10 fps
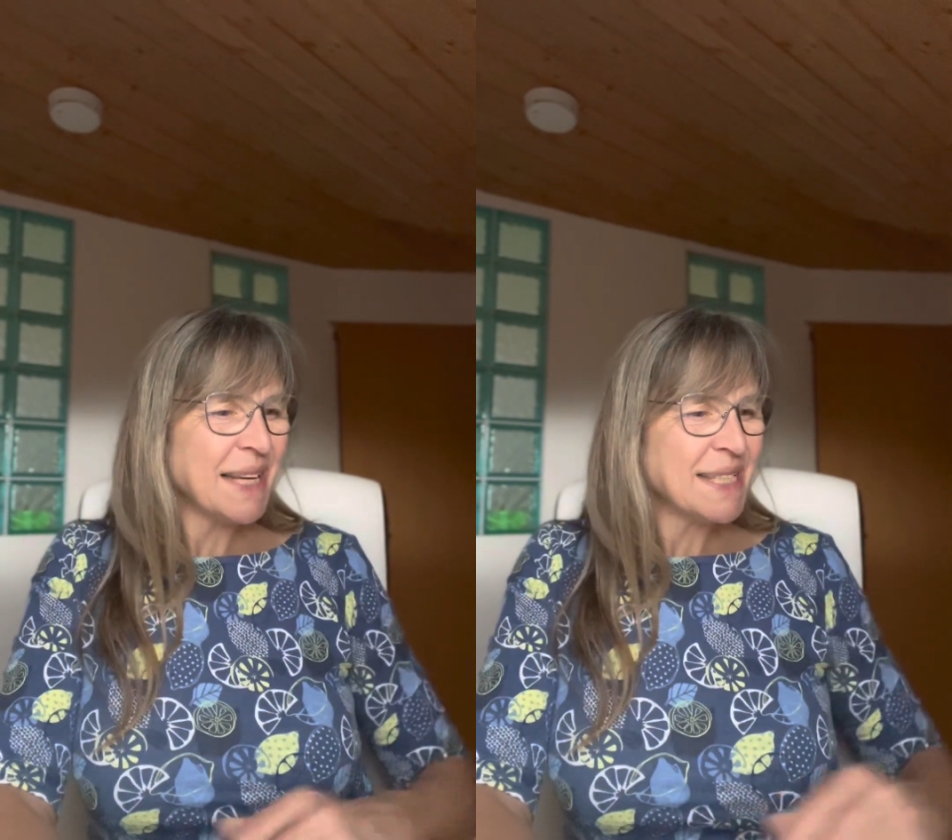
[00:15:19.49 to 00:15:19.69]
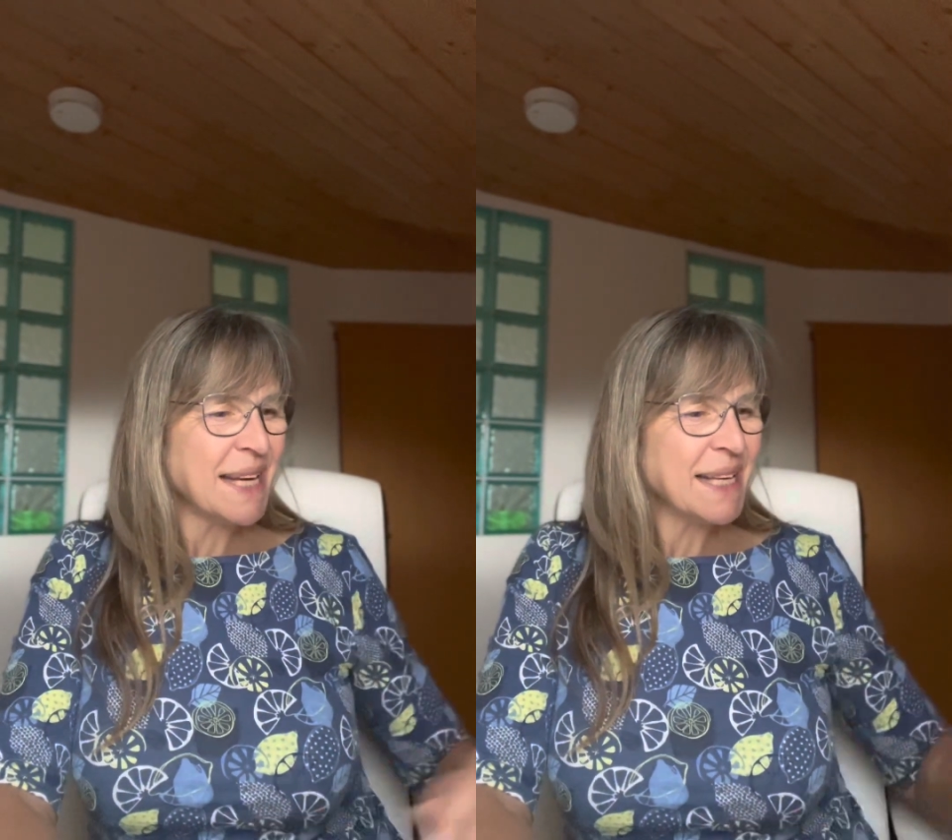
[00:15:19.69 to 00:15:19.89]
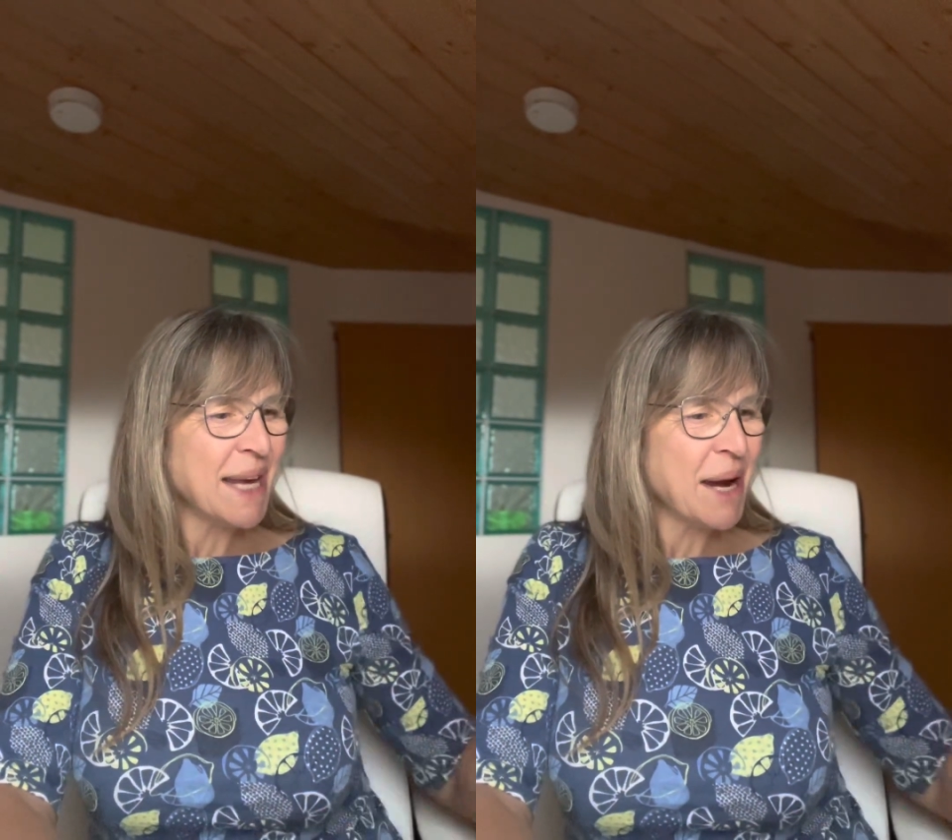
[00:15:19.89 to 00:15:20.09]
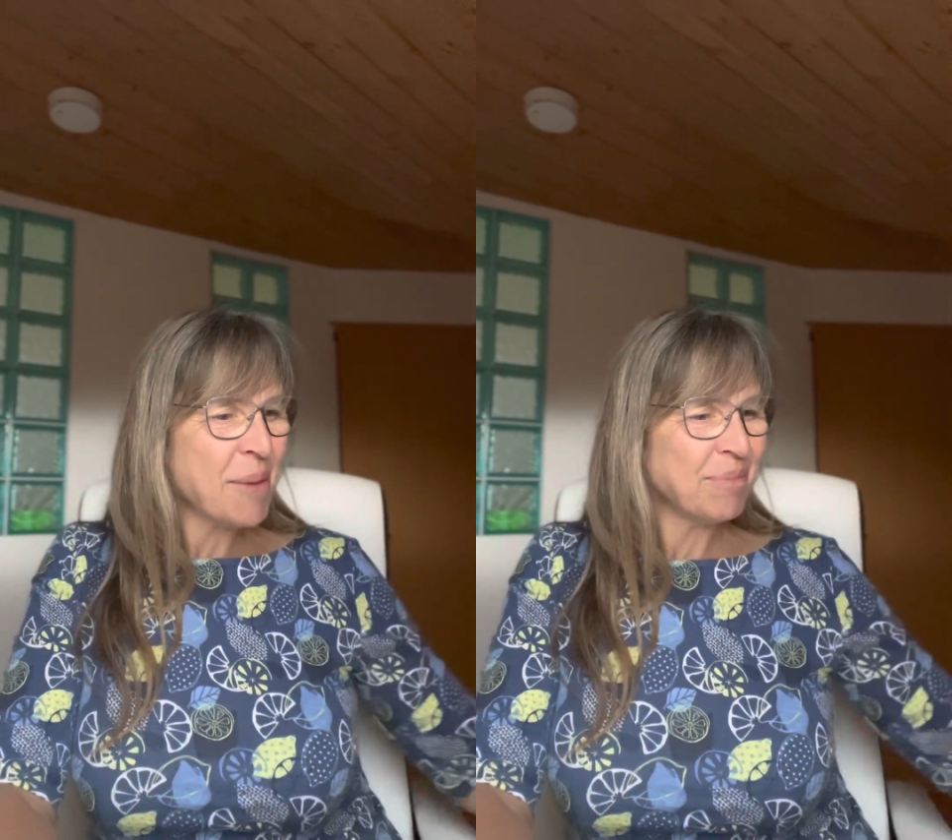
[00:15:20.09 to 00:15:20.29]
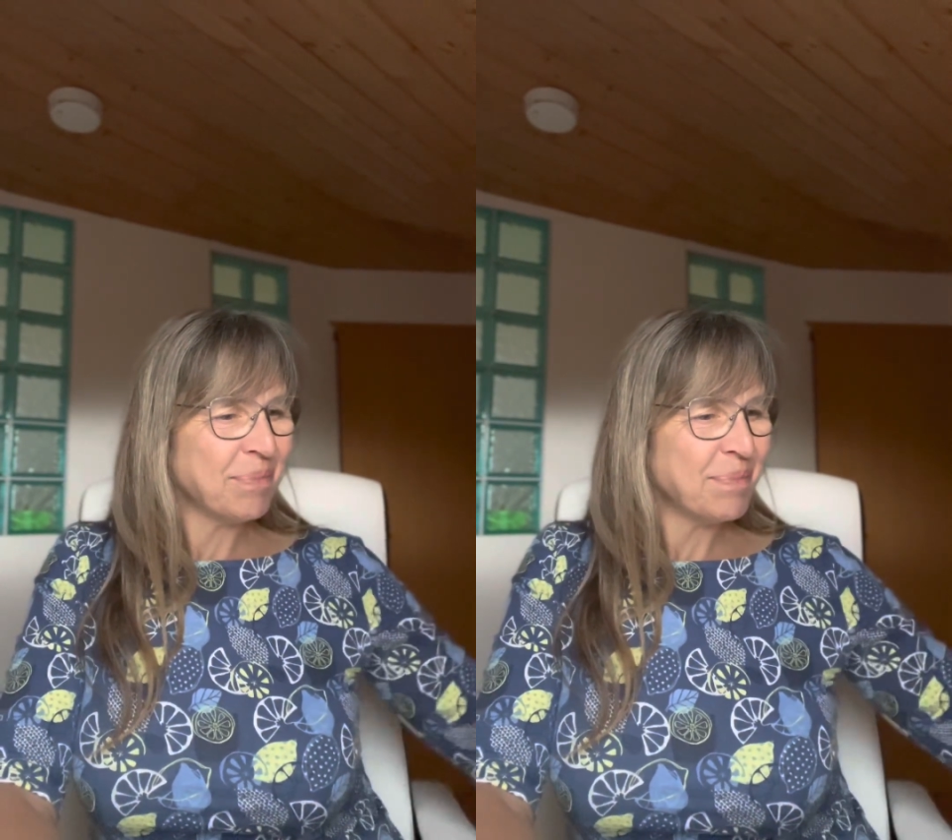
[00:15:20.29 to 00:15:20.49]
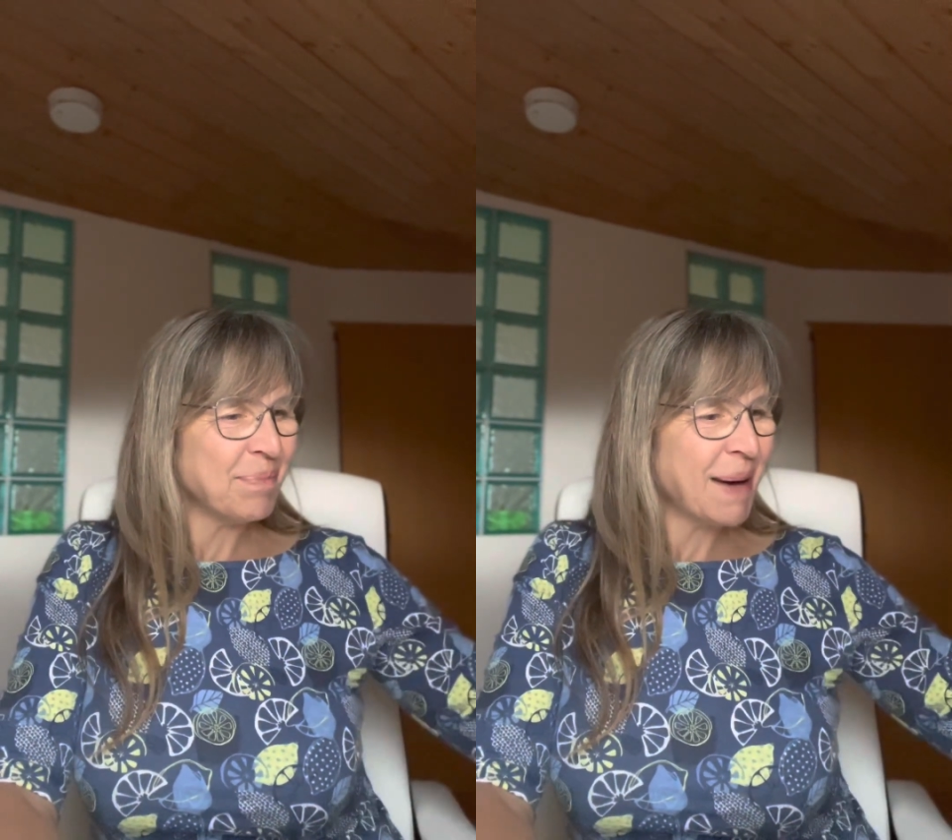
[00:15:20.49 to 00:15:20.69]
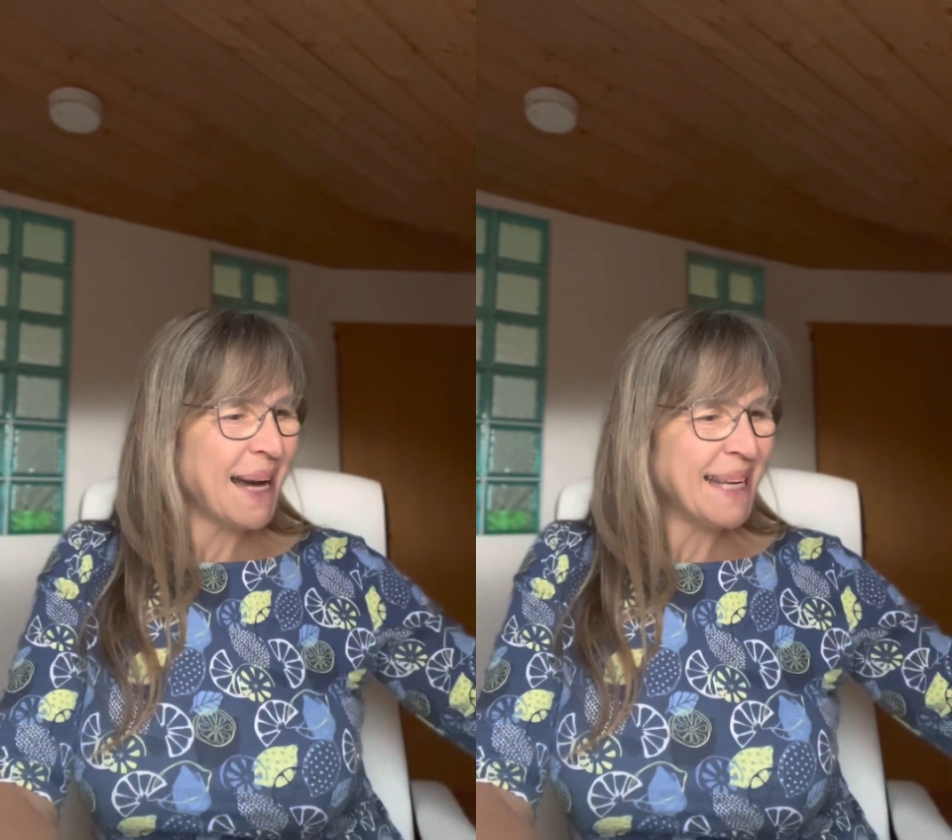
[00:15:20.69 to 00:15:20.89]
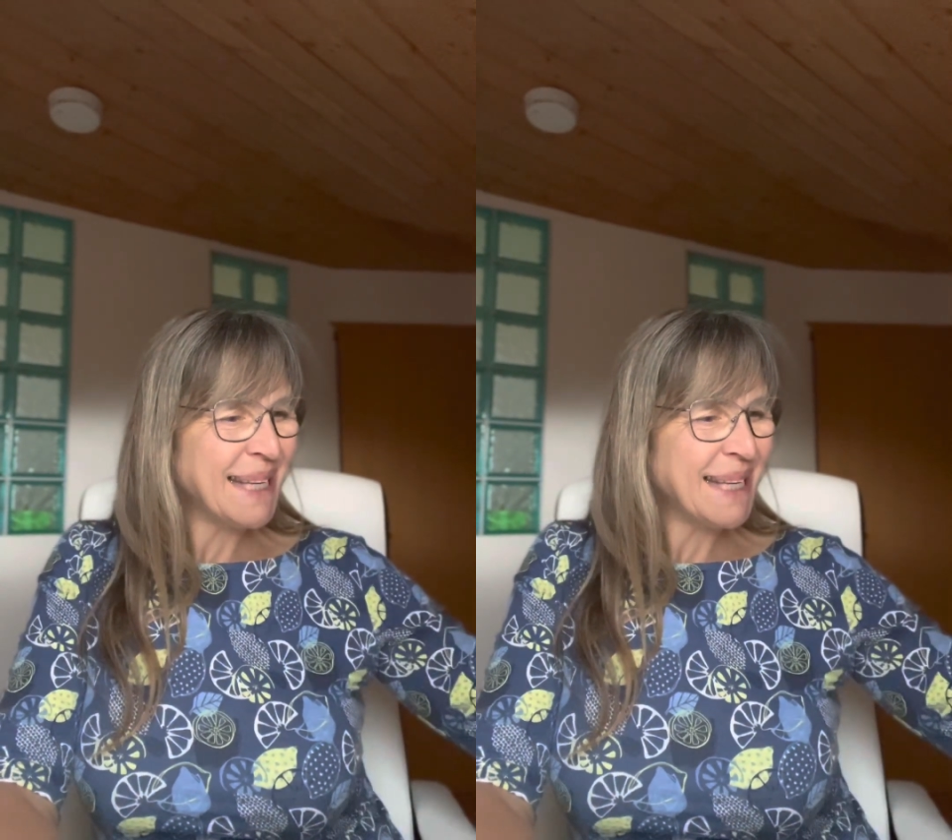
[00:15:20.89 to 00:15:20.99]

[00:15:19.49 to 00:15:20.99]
Take care. Bye.